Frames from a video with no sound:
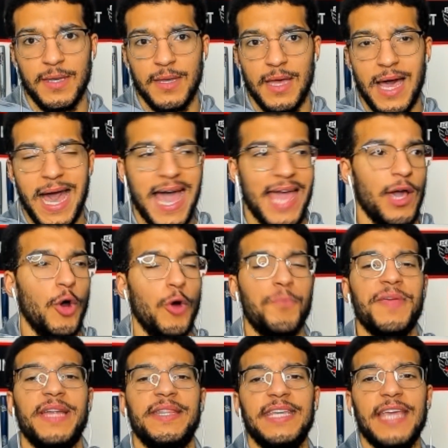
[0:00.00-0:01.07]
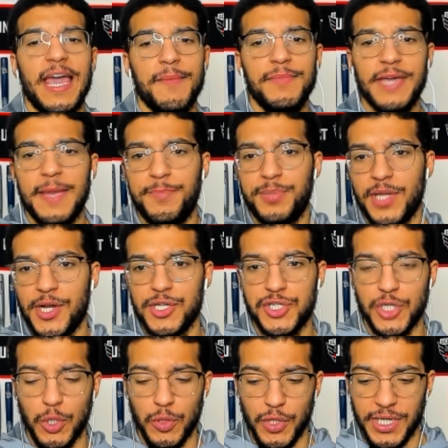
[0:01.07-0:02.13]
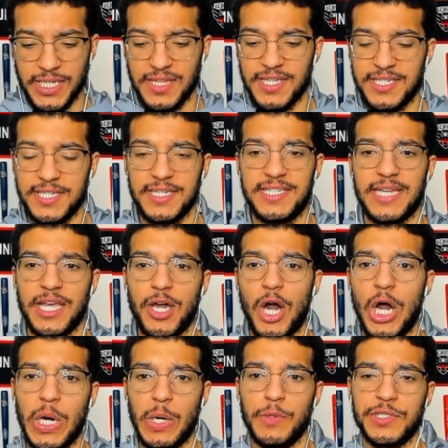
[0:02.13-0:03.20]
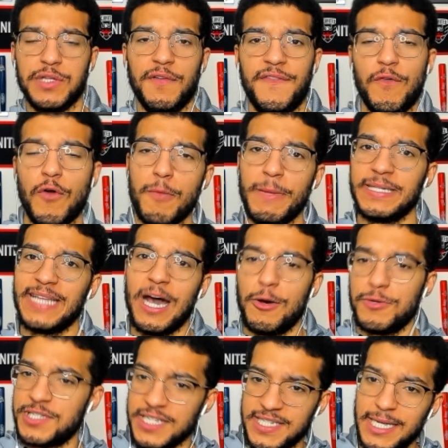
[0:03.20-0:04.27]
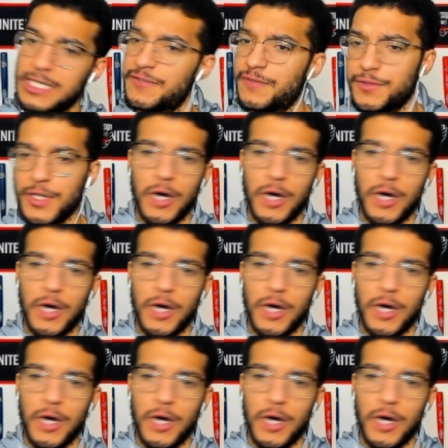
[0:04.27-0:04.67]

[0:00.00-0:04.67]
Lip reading: I hope that the NBA players don't look at this and say, oh, it was the format that was successful.